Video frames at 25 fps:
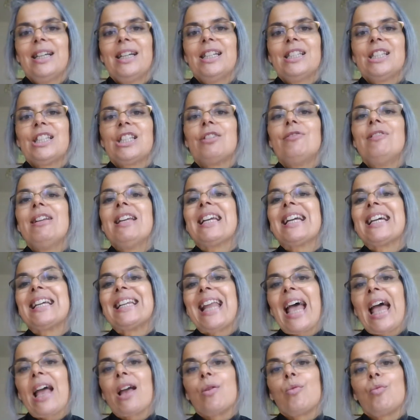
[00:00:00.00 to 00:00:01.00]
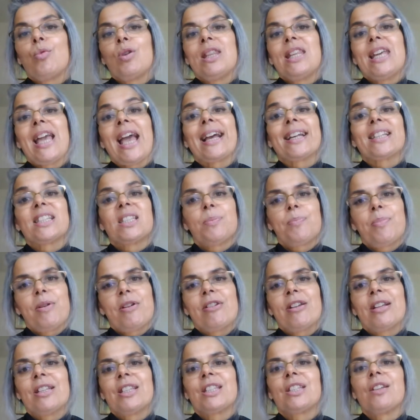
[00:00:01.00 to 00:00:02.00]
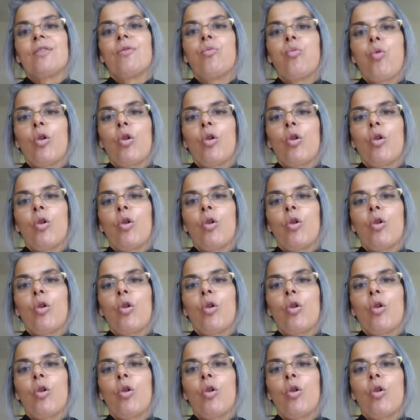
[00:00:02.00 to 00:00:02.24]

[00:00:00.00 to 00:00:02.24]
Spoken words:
to reconnect with the experience of